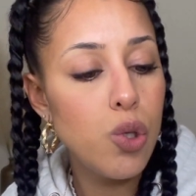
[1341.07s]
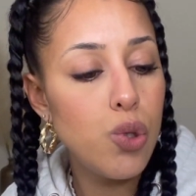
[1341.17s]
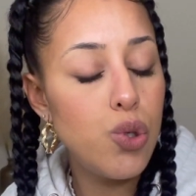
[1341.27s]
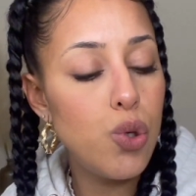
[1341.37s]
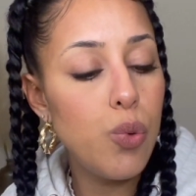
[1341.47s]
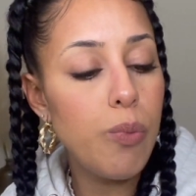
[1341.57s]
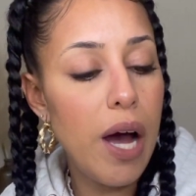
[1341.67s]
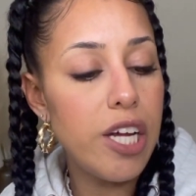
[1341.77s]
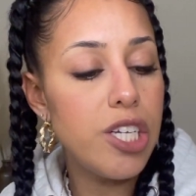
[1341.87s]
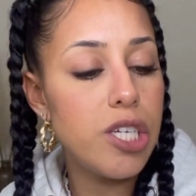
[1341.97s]
Tool
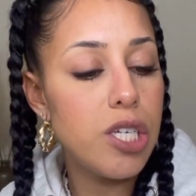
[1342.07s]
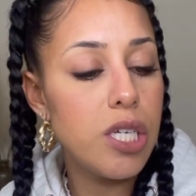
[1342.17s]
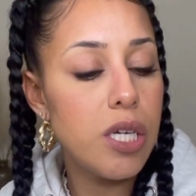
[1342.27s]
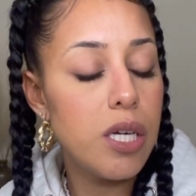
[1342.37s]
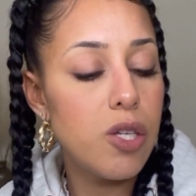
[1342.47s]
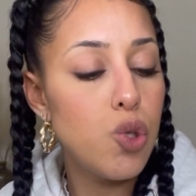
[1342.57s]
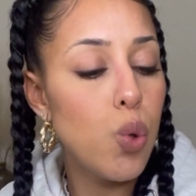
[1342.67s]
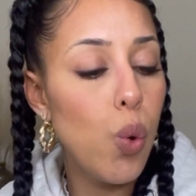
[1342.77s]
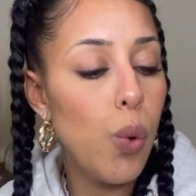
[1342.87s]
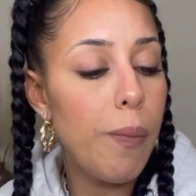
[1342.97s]
Much.
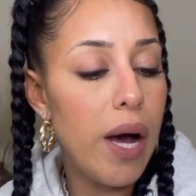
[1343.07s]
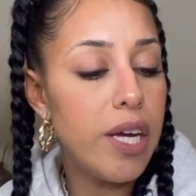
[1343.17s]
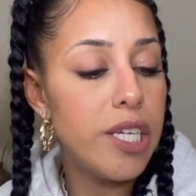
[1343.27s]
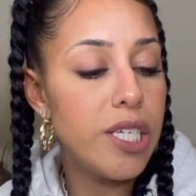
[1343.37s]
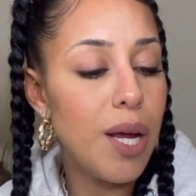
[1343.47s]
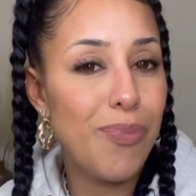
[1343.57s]
I'm